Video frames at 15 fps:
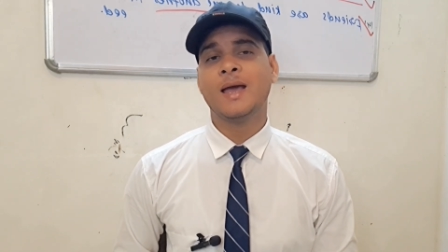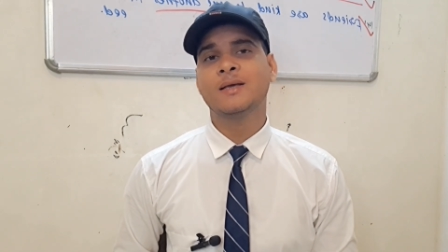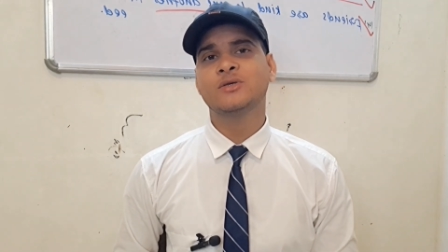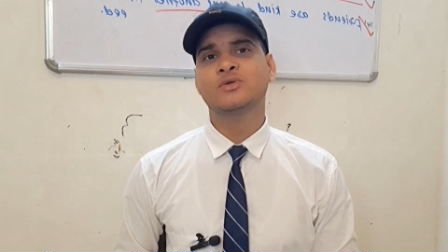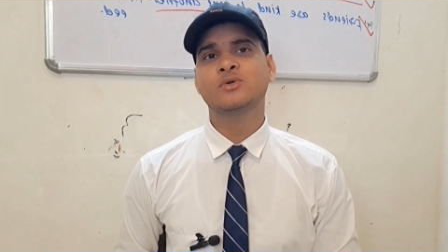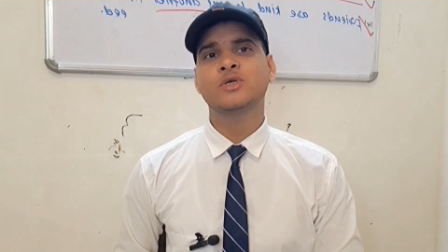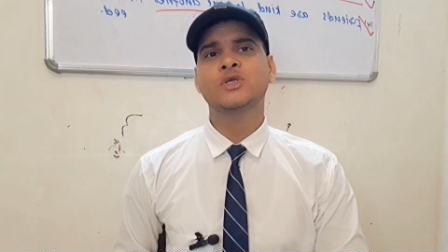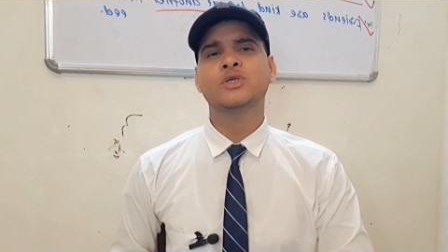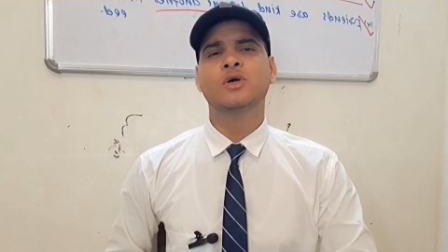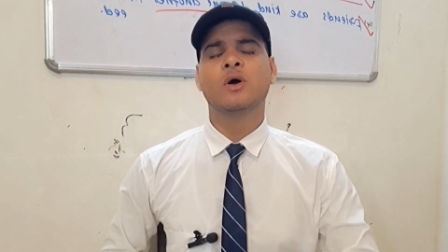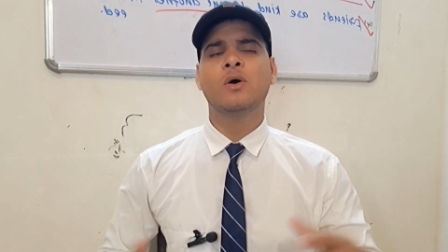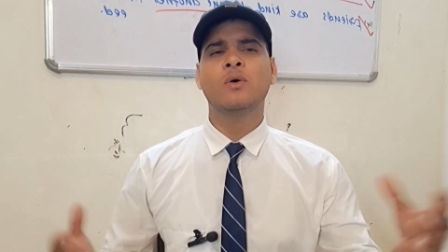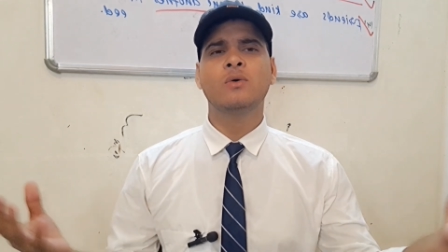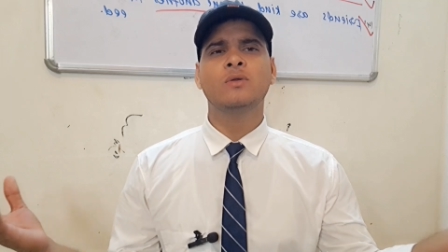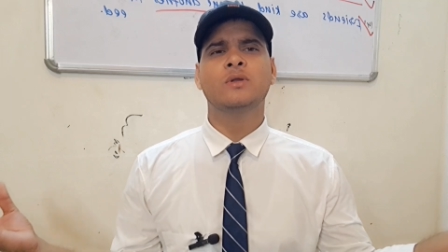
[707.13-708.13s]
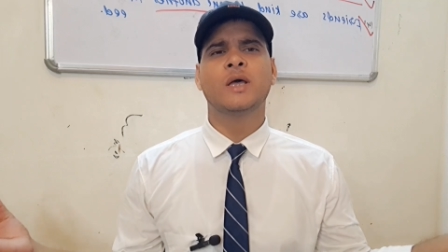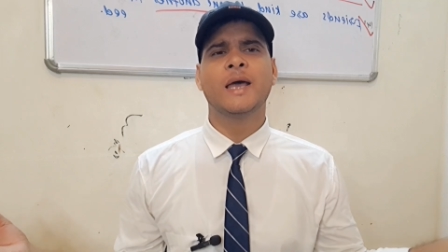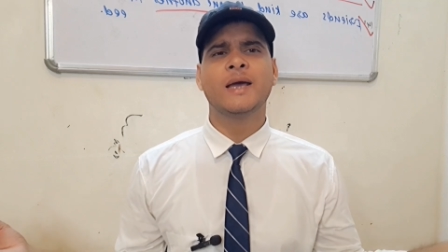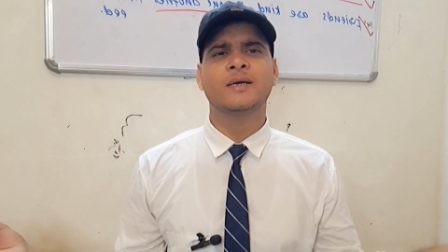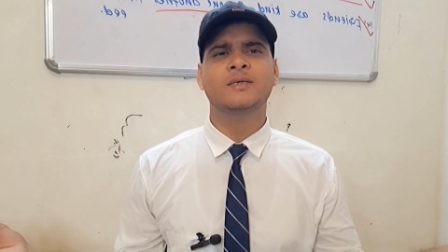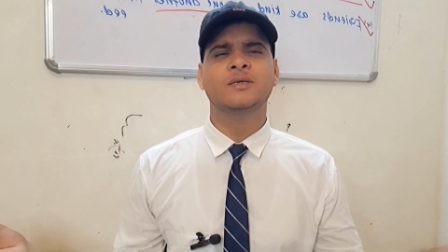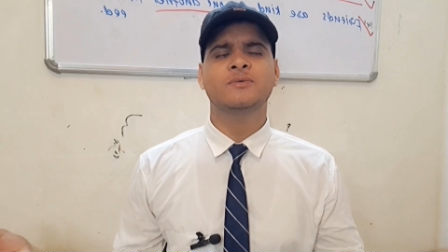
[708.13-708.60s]
And switch all the
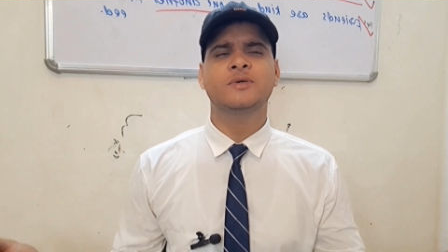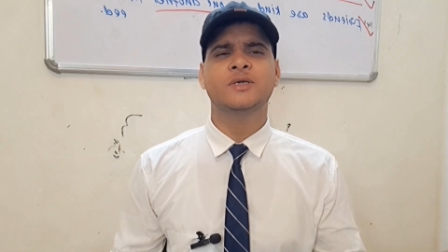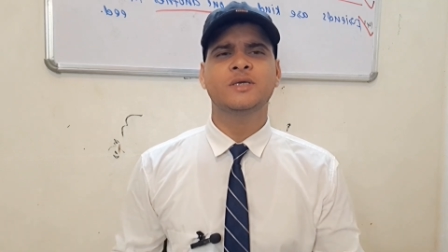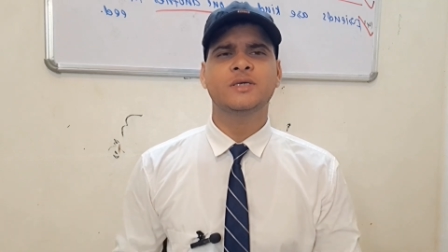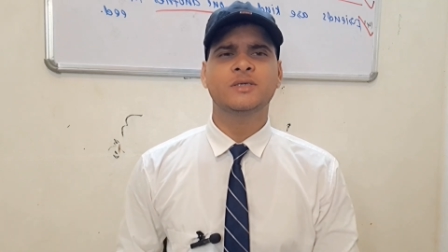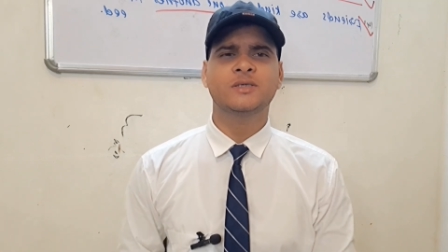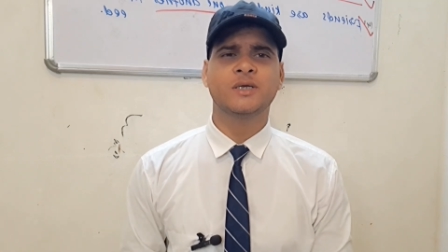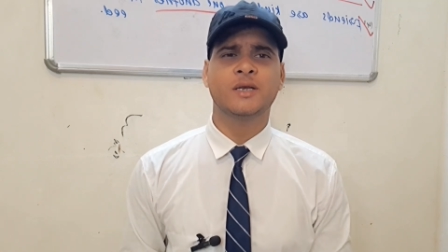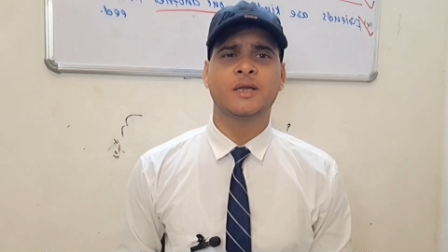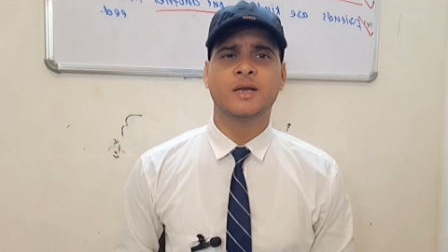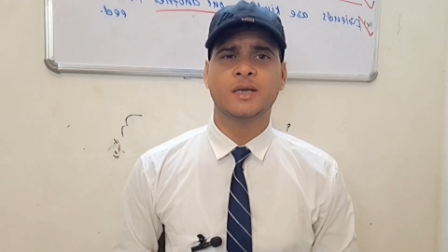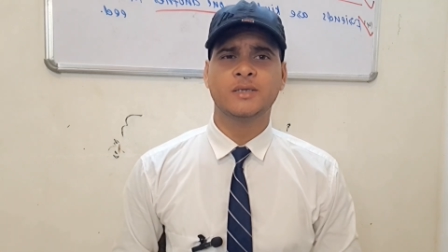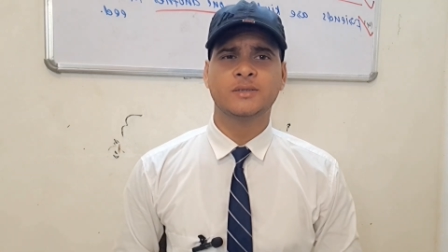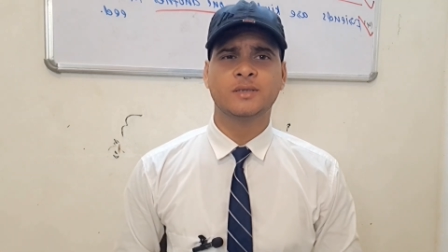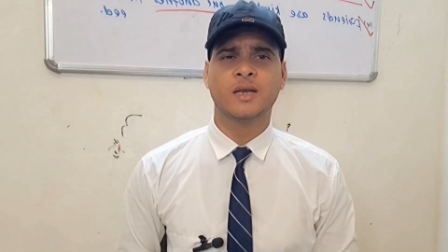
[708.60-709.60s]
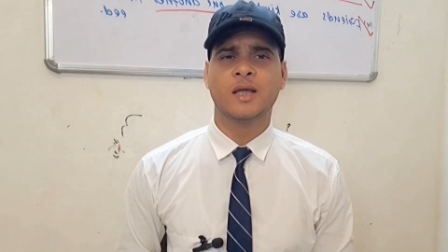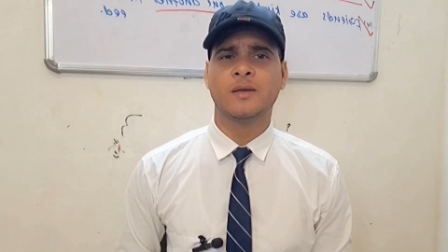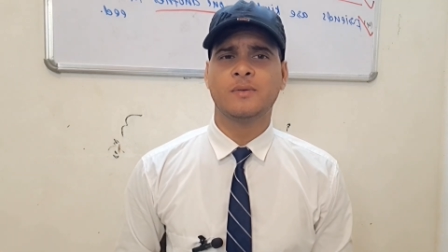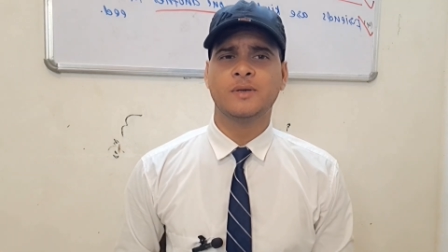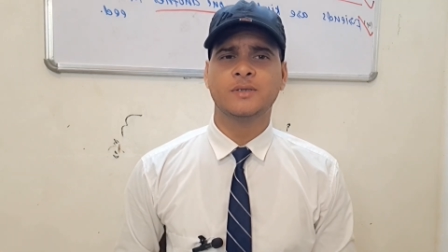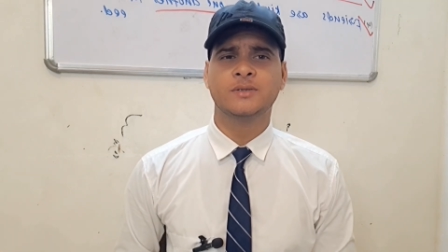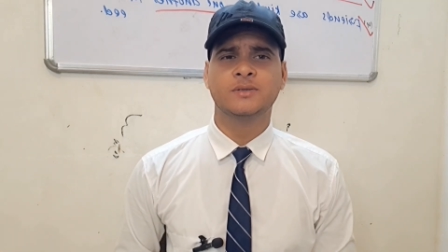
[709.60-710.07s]
activities in English
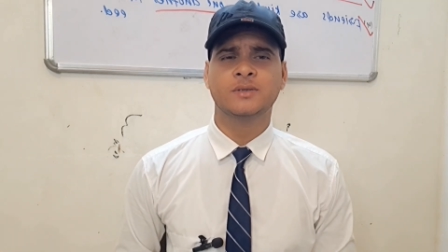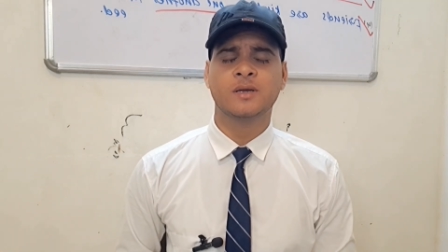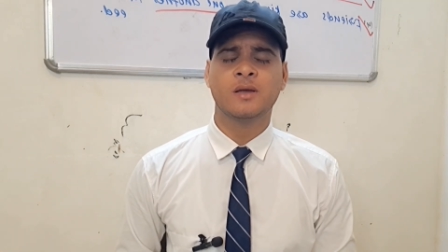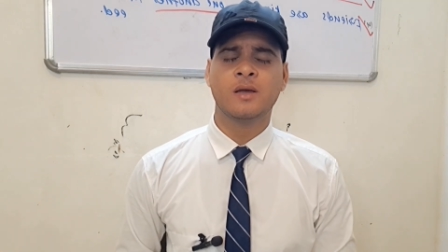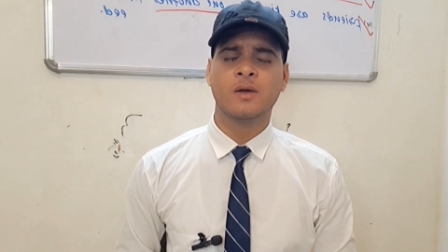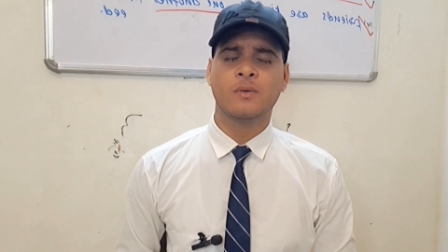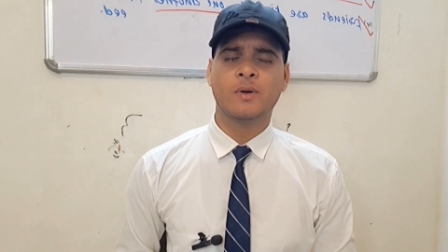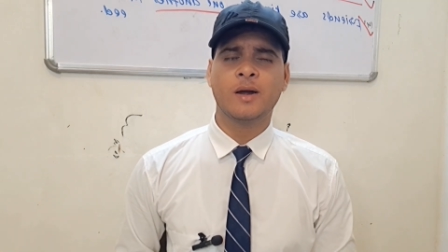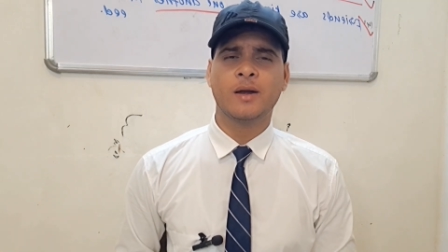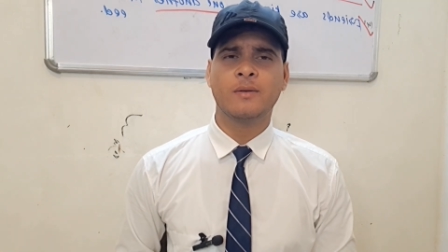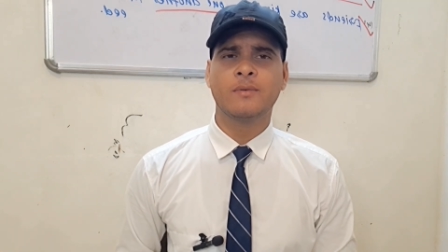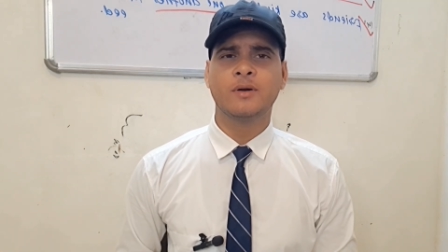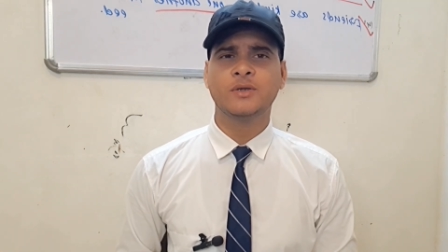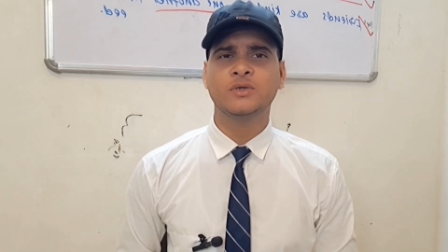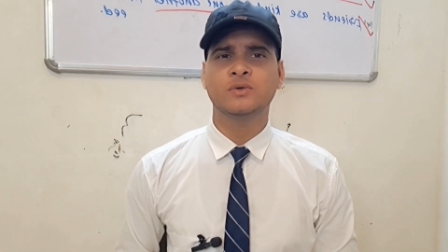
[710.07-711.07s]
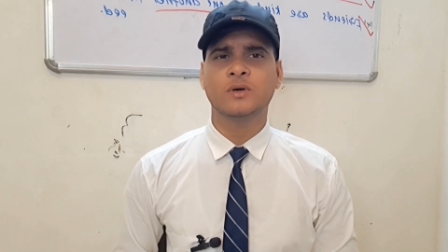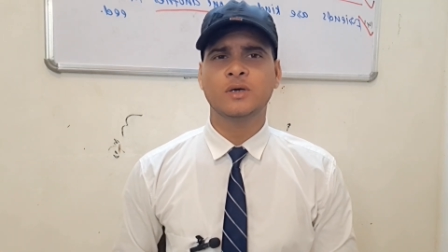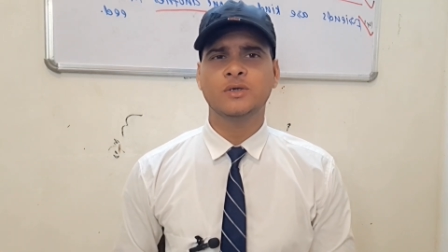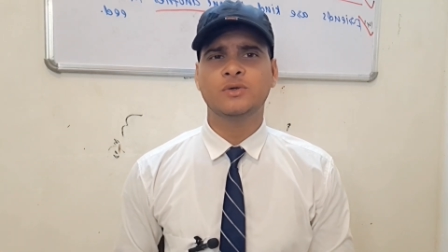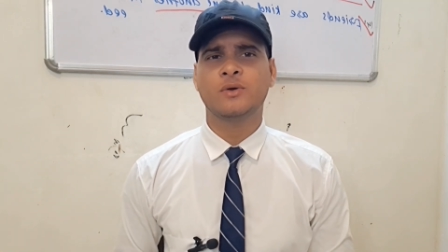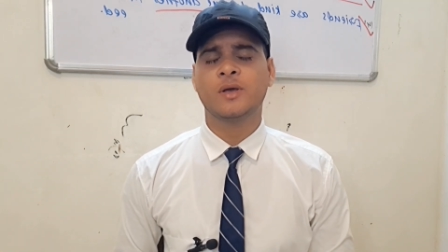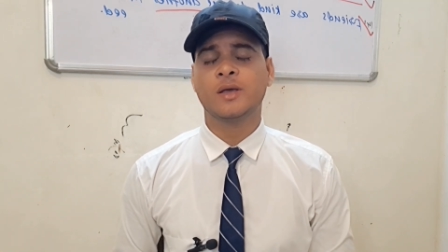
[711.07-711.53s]
language, whatever you
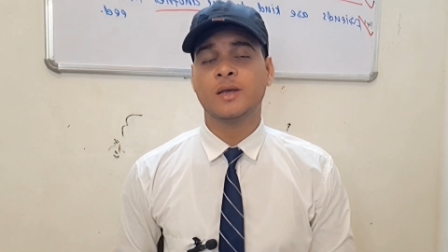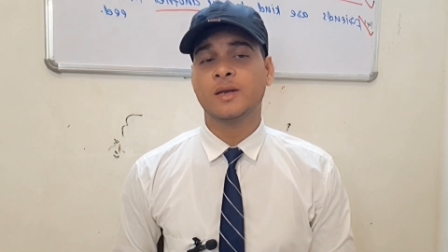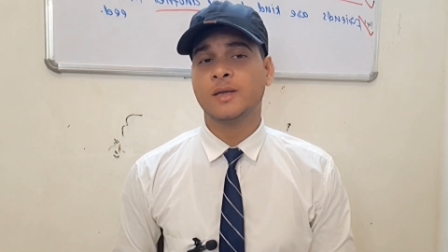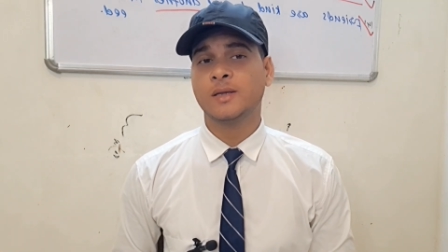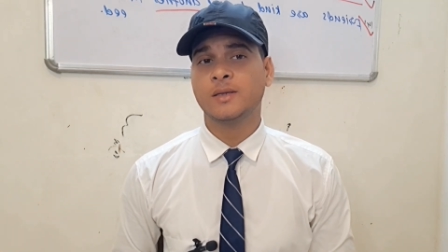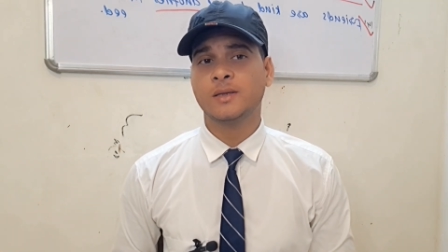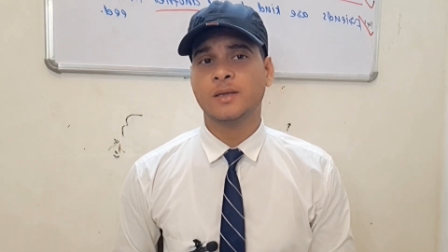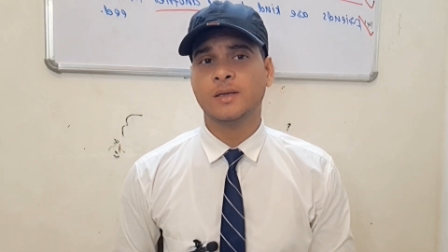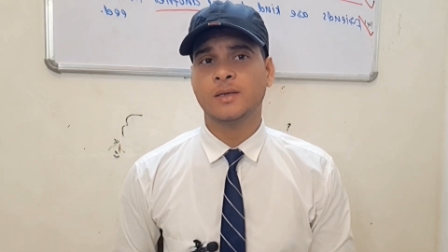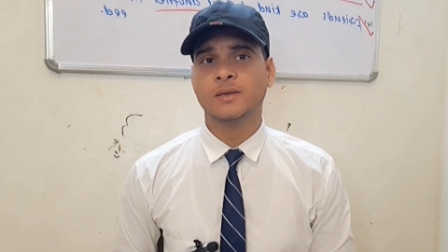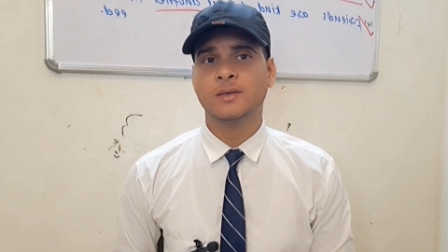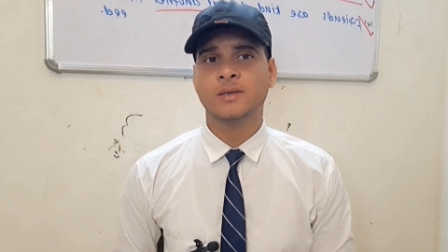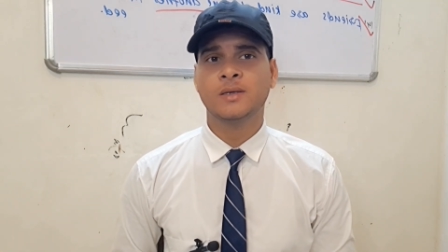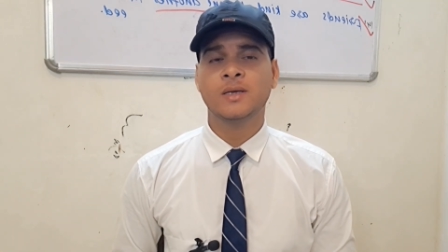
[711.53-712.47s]
are doing in Hindi.